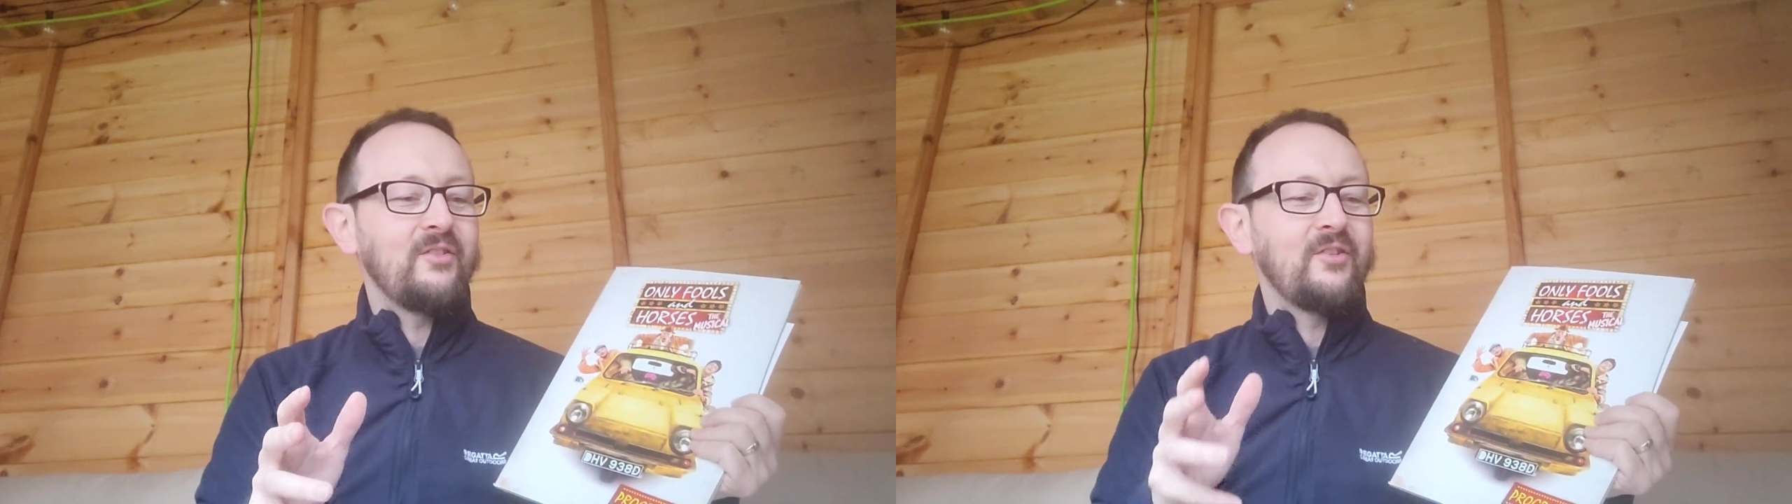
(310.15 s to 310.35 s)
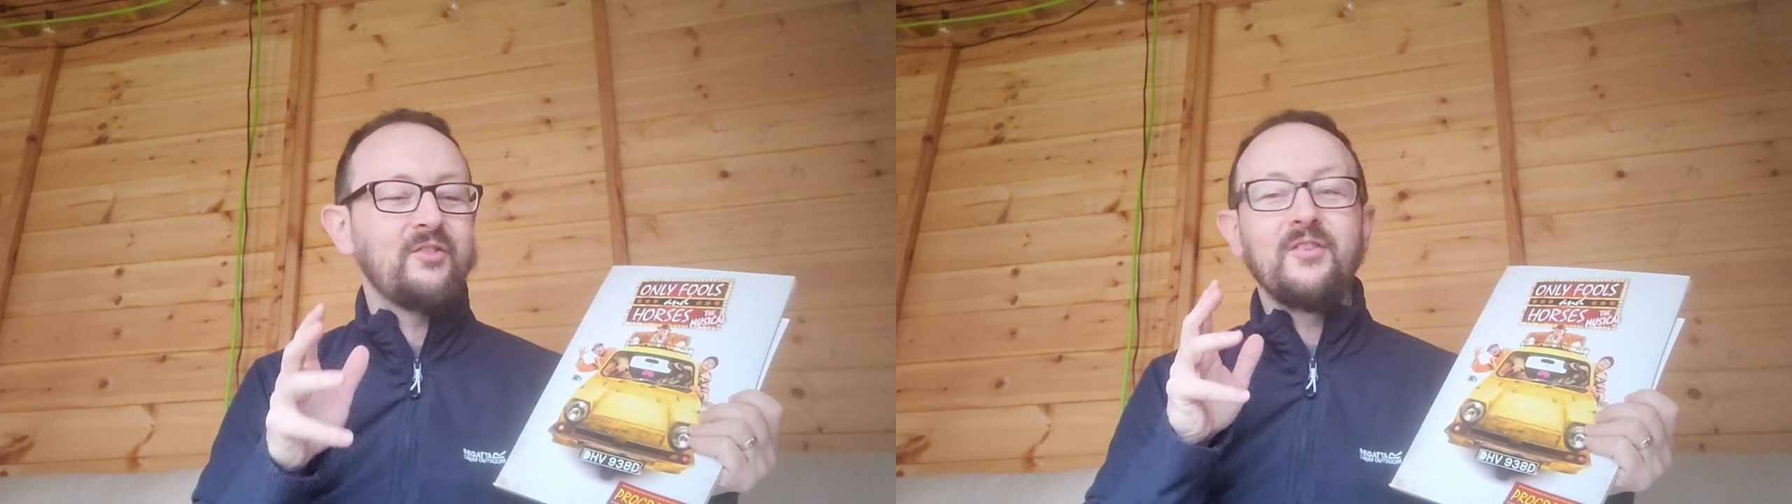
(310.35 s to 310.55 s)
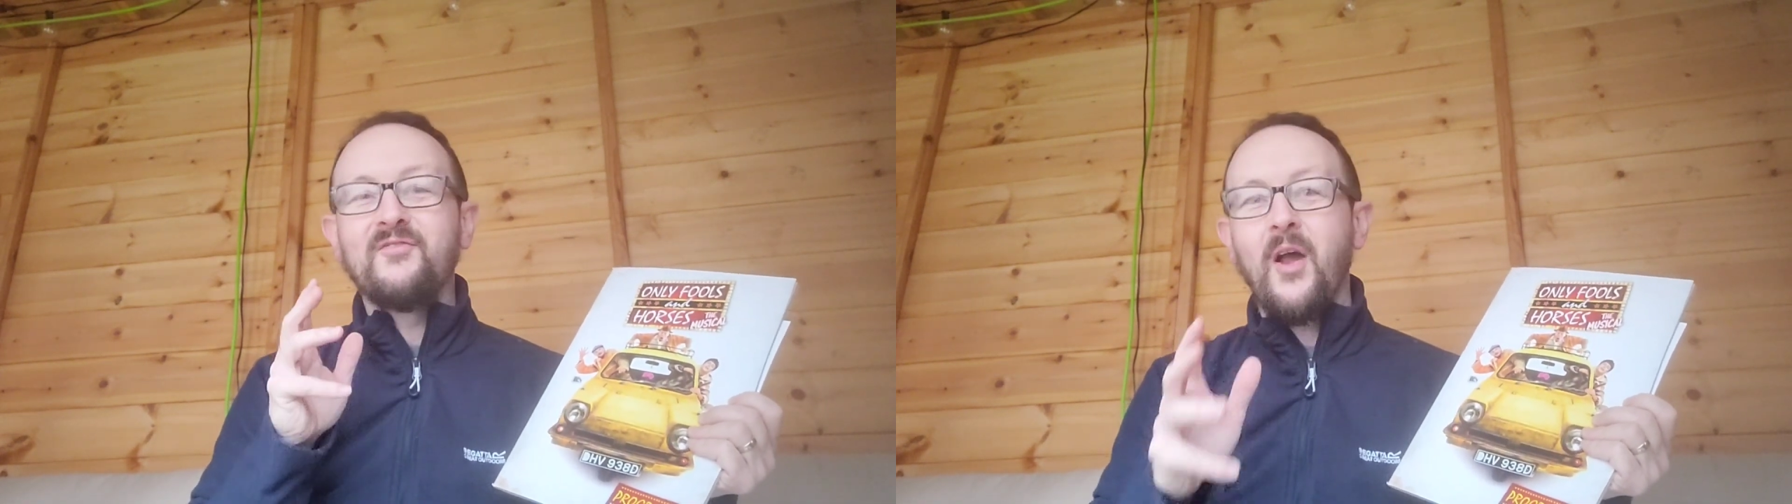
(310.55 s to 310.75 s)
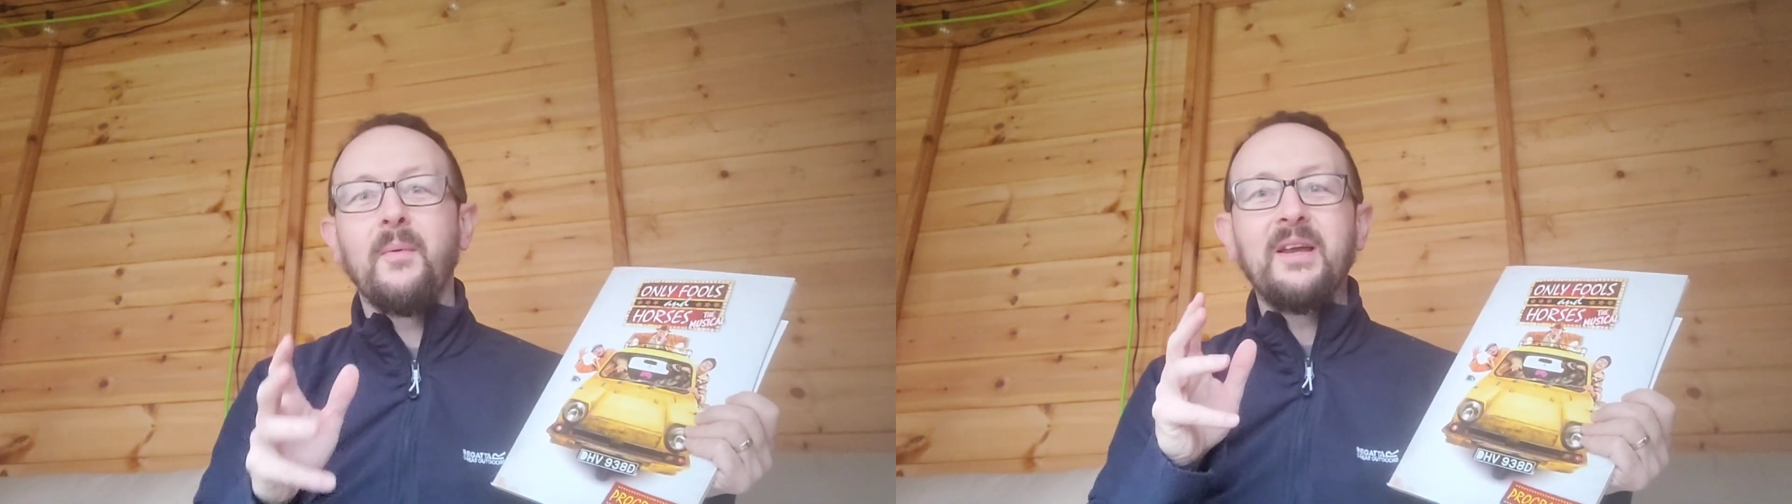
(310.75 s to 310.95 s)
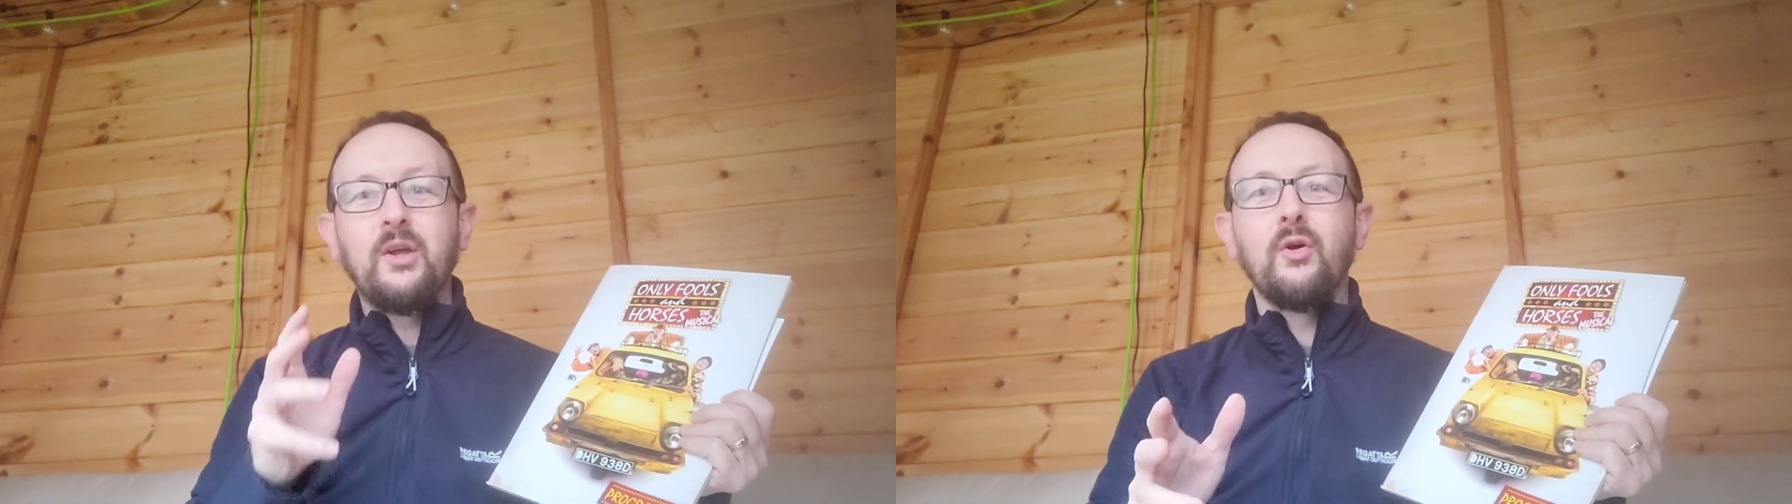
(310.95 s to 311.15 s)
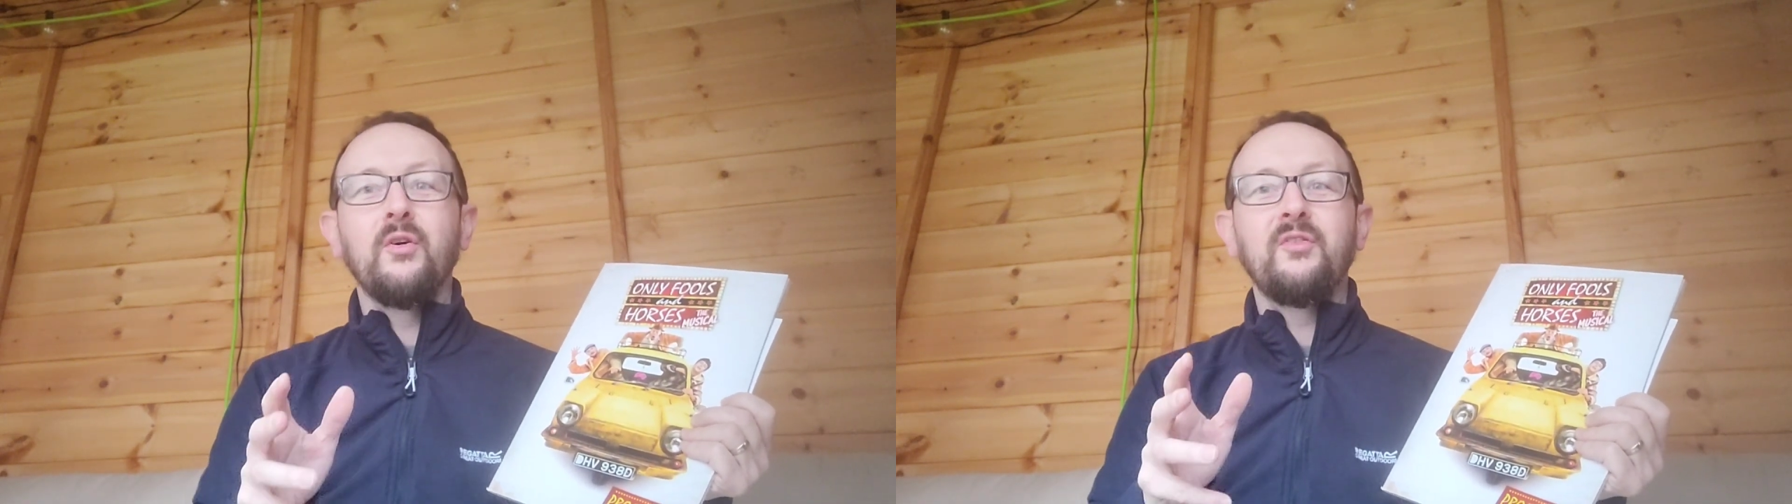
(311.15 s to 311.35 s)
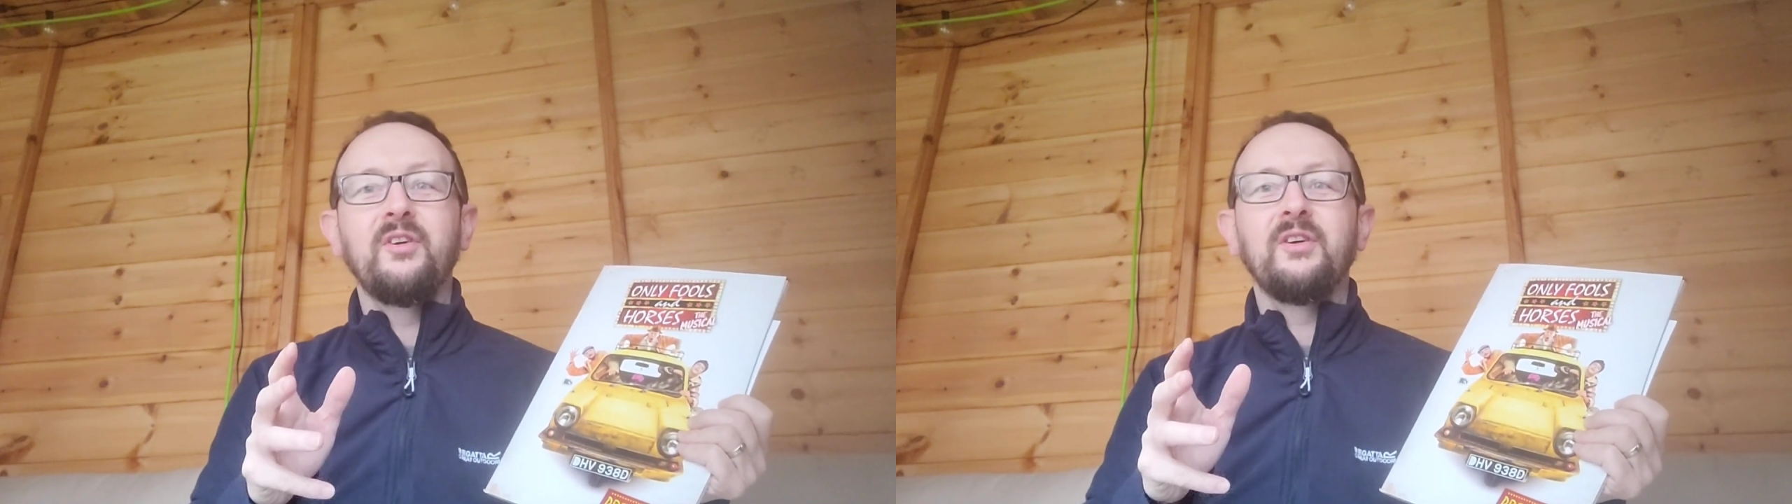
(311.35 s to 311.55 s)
just a very good